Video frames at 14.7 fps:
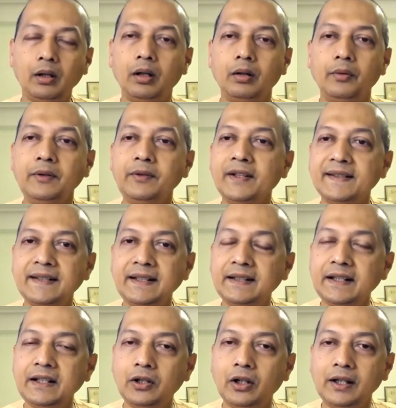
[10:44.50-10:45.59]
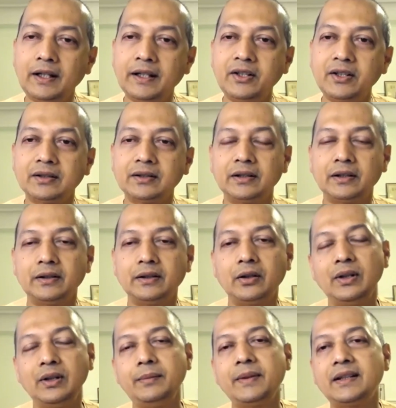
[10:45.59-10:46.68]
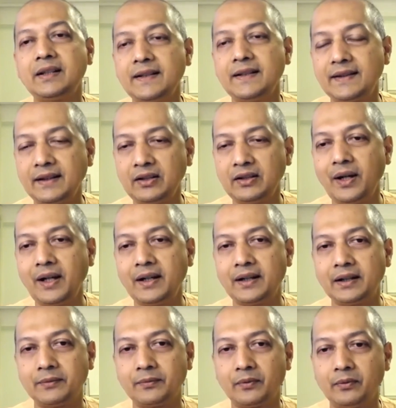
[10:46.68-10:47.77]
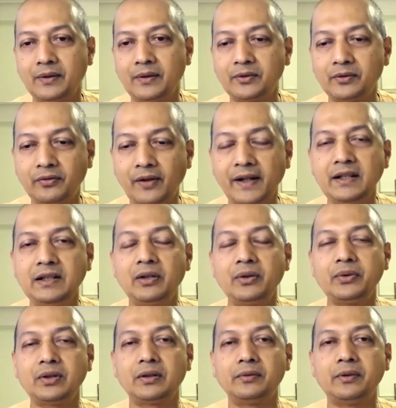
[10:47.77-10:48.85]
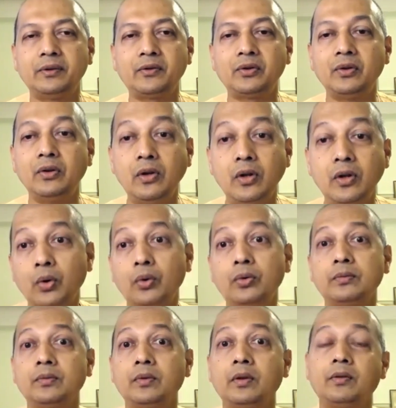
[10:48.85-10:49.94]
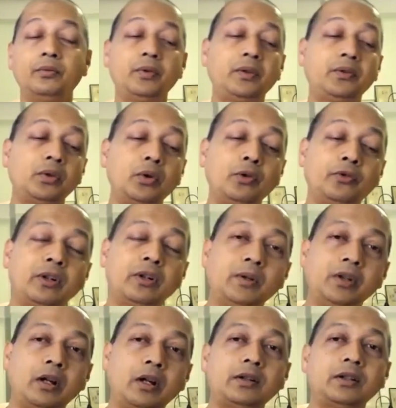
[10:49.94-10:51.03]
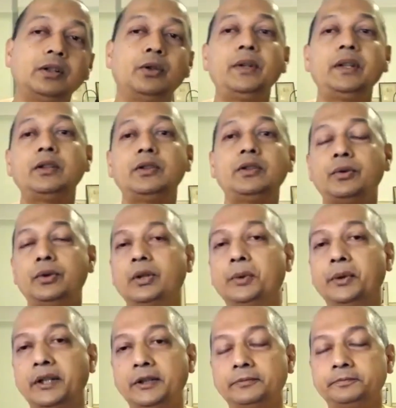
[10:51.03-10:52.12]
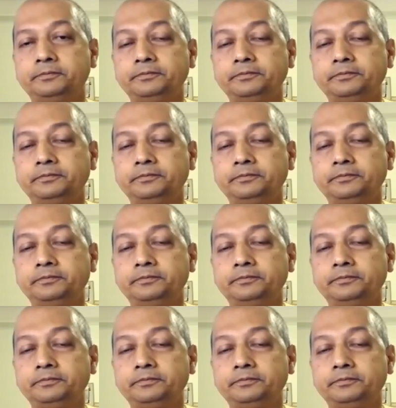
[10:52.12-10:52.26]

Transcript: when we are seeking knowledge, the only method is inquiry. We have to find out, we have to know, we have to go from not knowing to knowing.